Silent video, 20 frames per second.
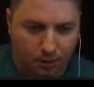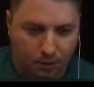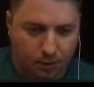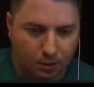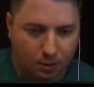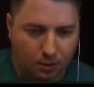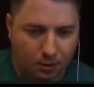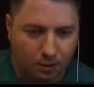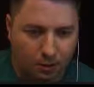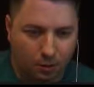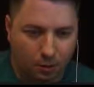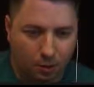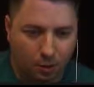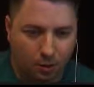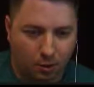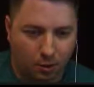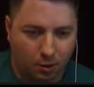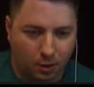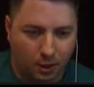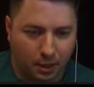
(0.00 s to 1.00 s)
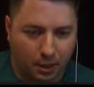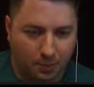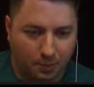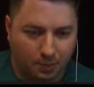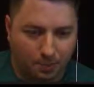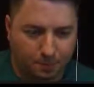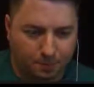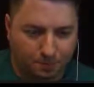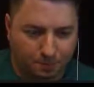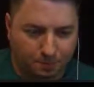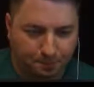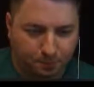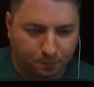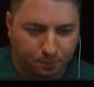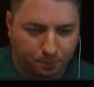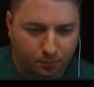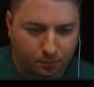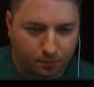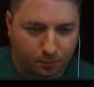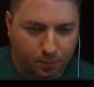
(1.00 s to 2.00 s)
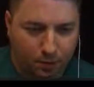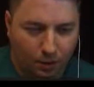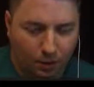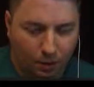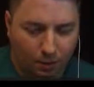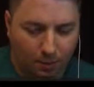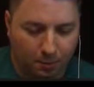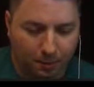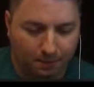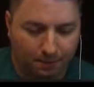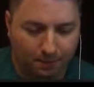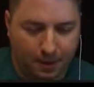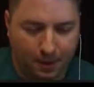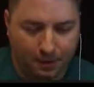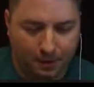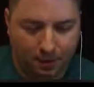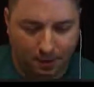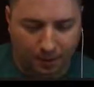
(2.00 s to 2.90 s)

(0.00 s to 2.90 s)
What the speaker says: the watering can. In fact,